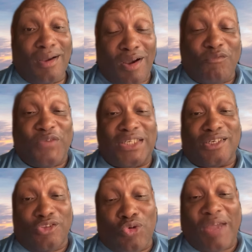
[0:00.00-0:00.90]

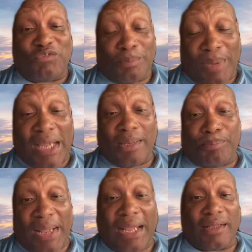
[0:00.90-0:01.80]
eventually you have to buy it
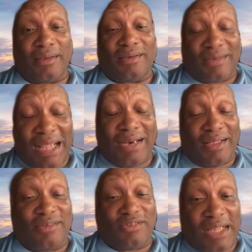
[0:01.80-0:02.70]
back.
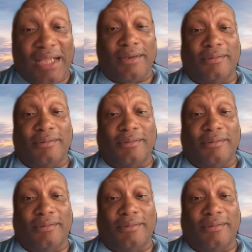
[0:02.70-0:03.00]
That is debt.